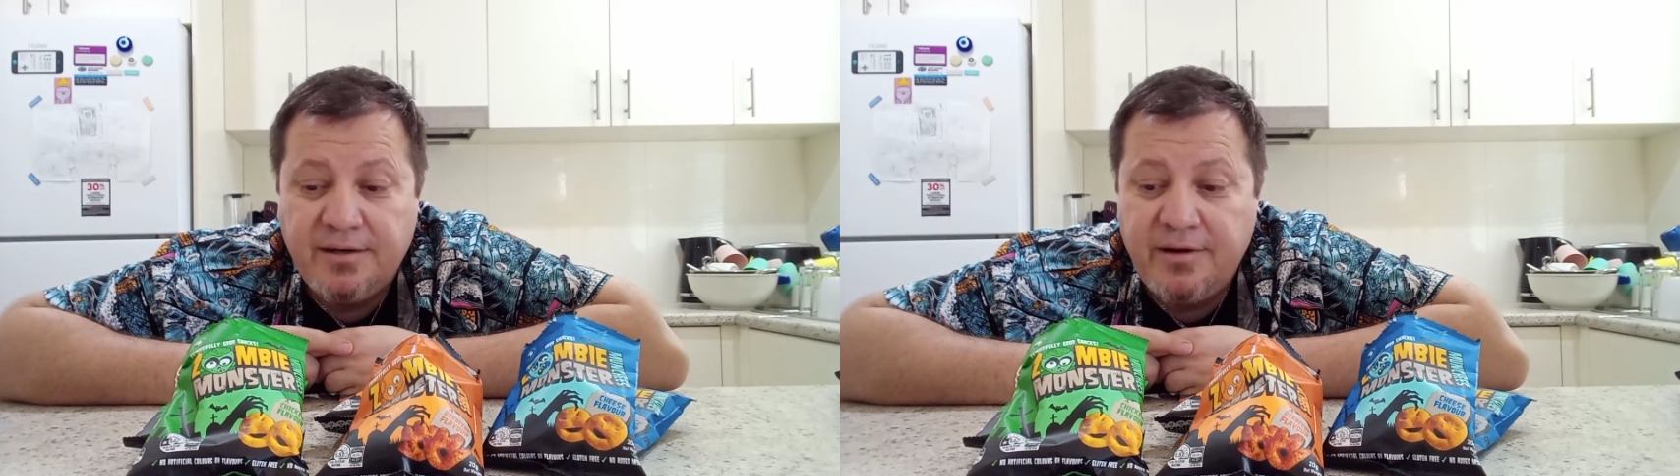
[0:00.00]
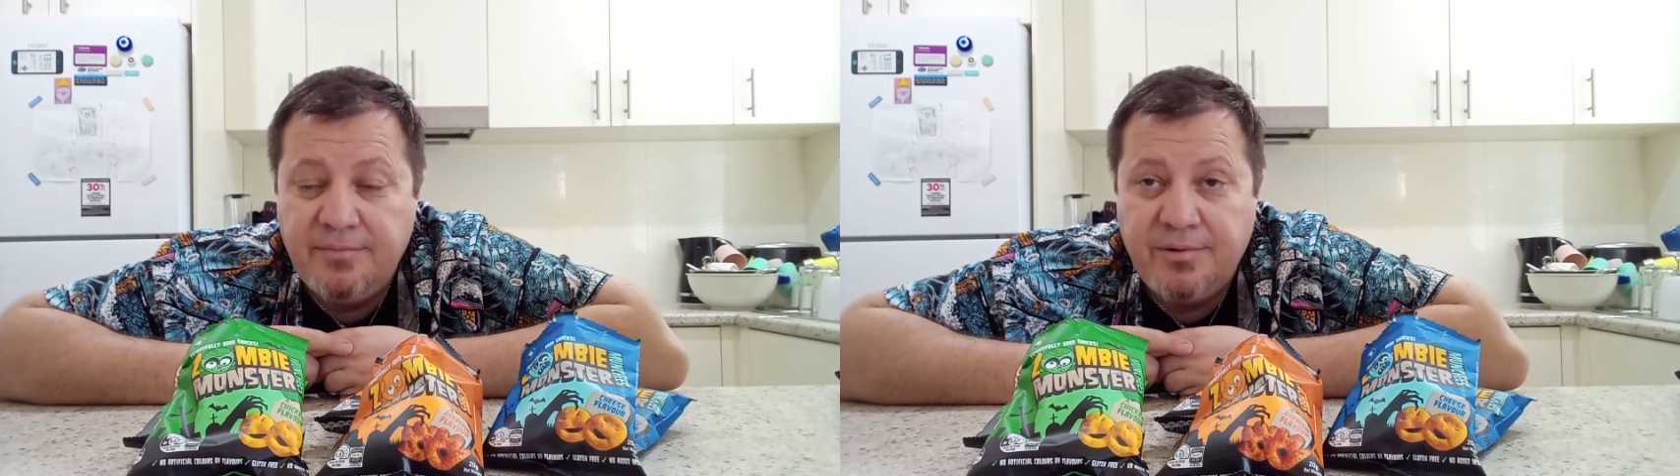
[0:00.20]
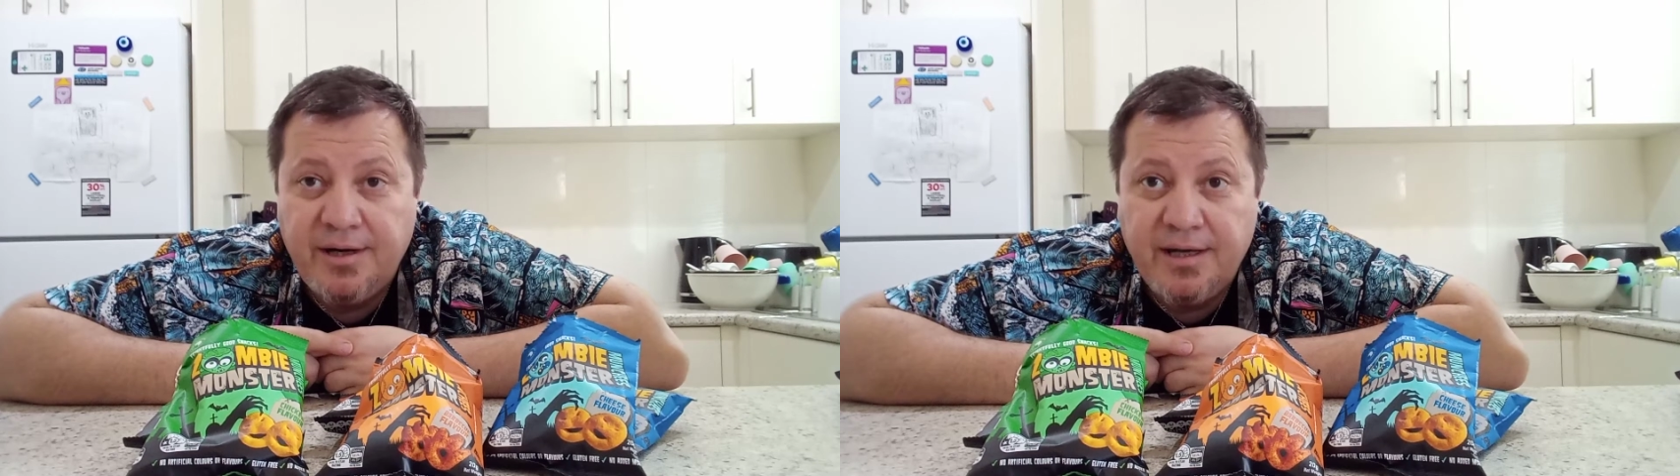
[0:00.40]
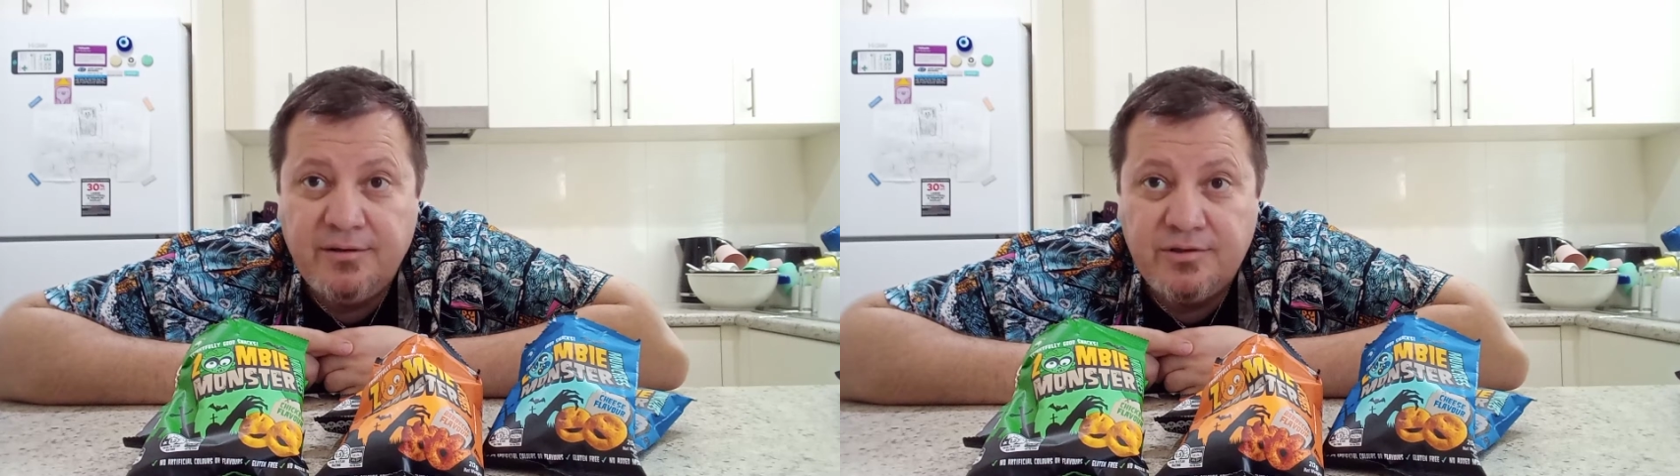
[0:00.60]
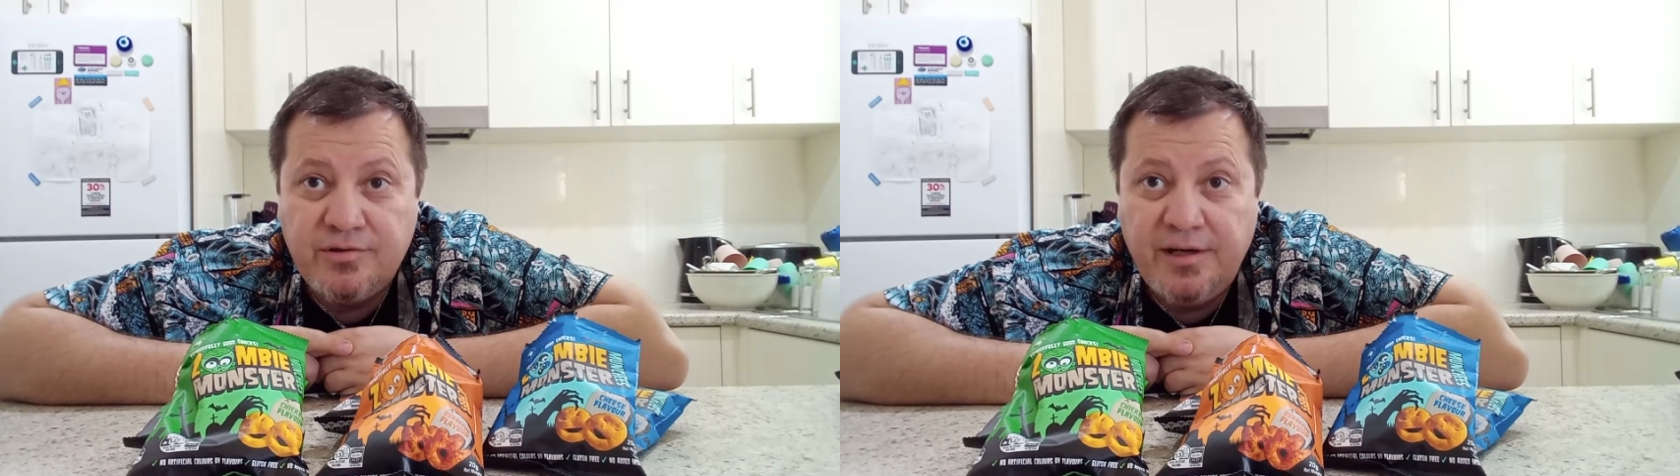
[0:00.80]
a great
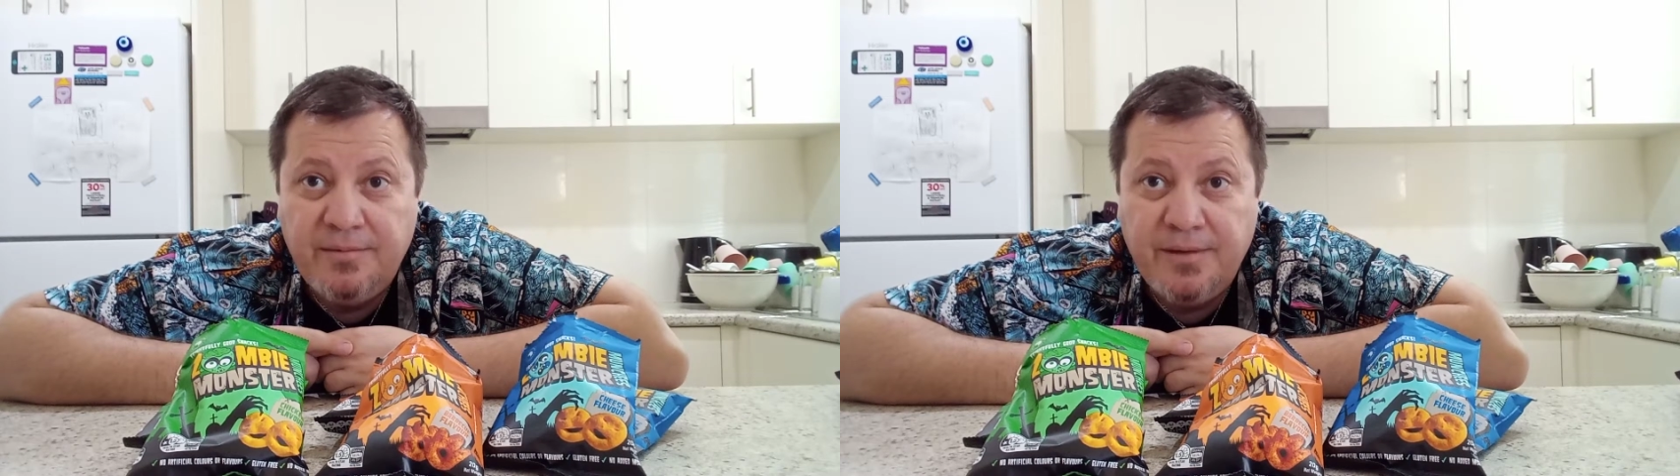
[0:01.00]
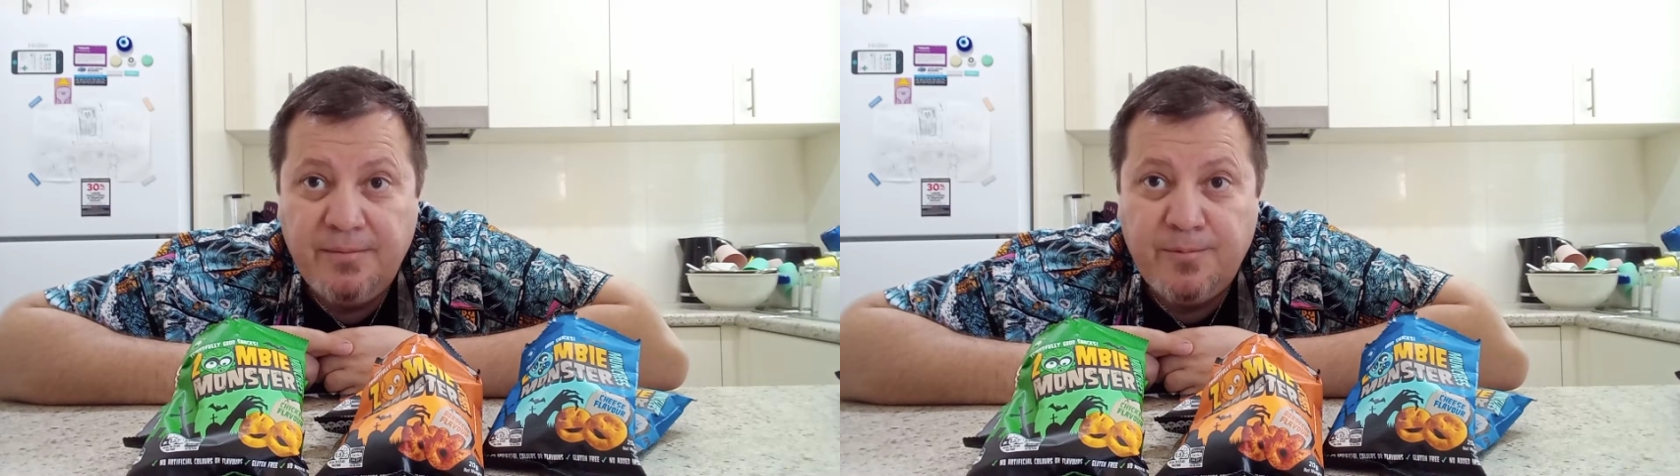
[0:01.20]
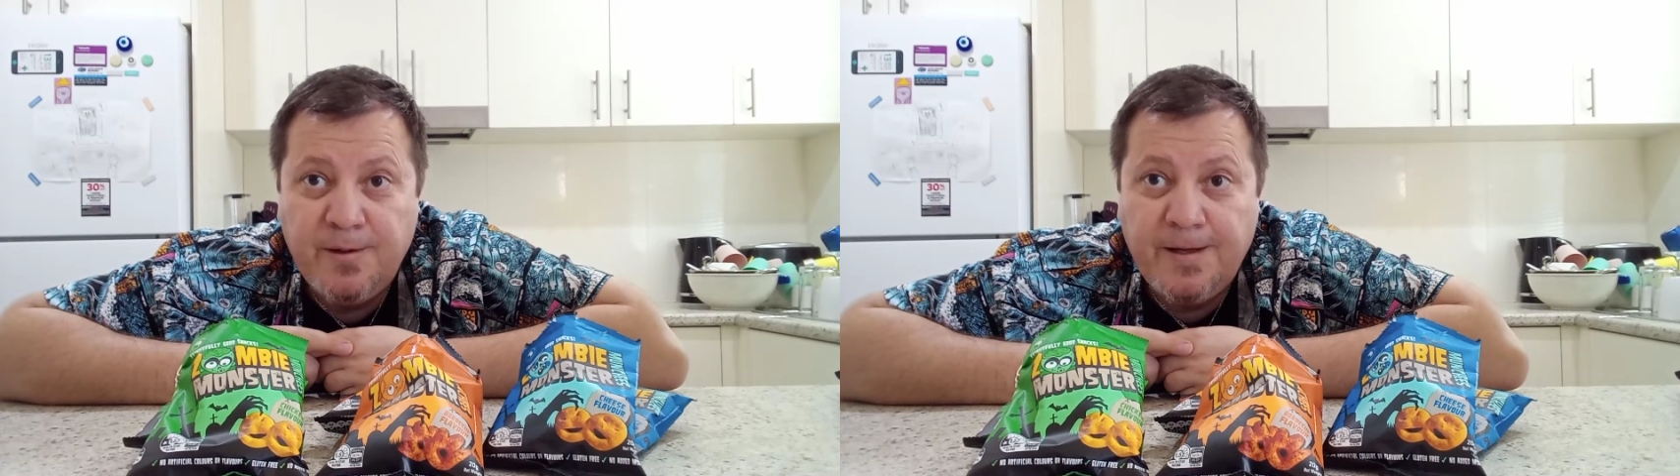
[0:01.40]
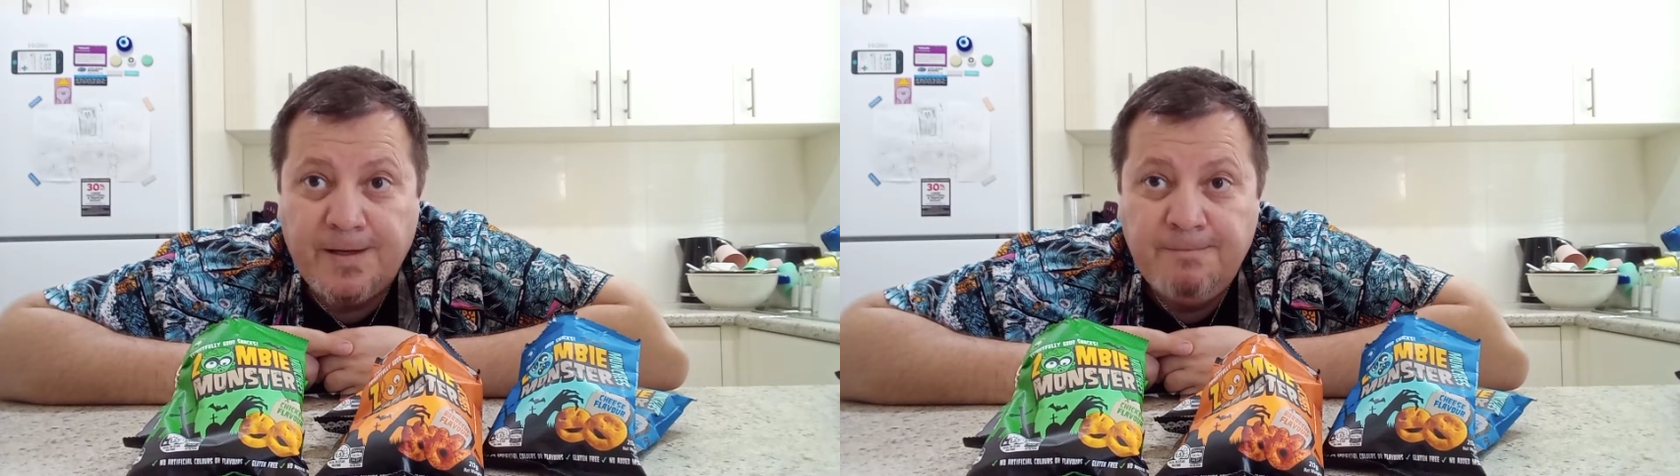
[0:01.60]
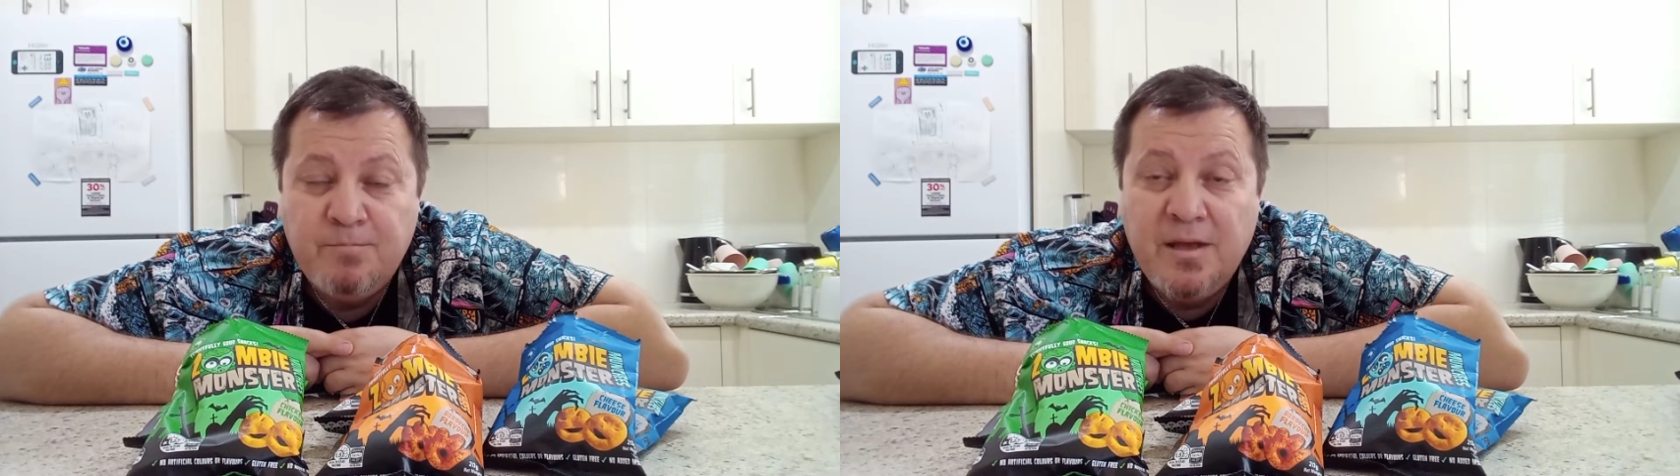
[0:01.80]
product, Australian-made
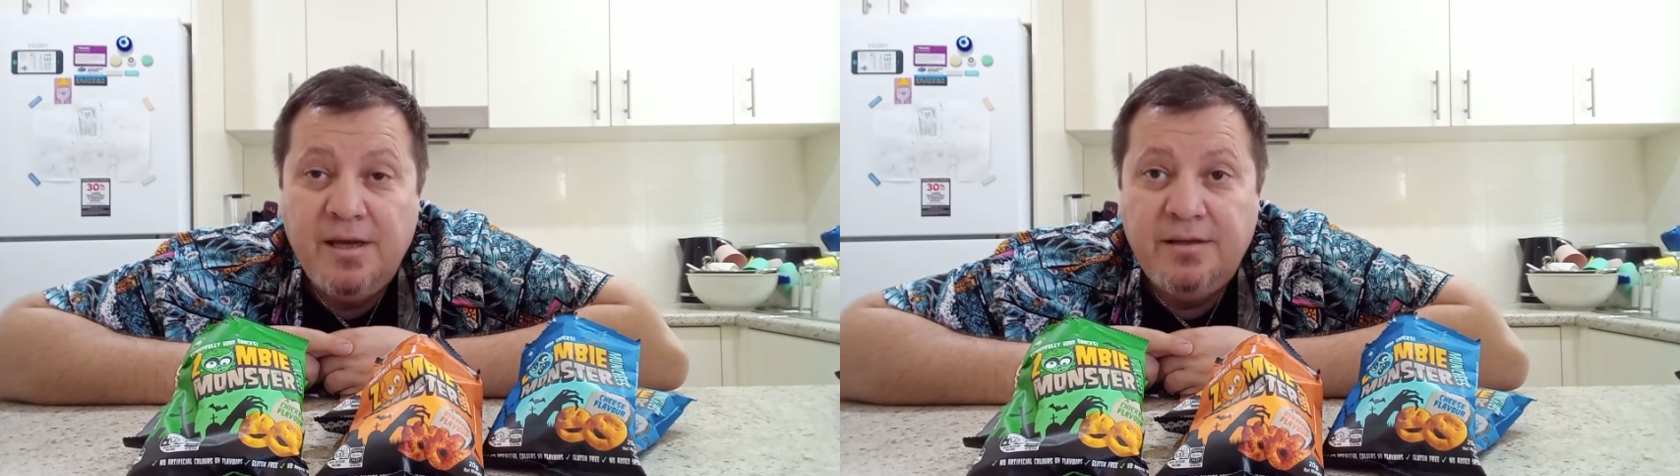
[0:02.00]
product.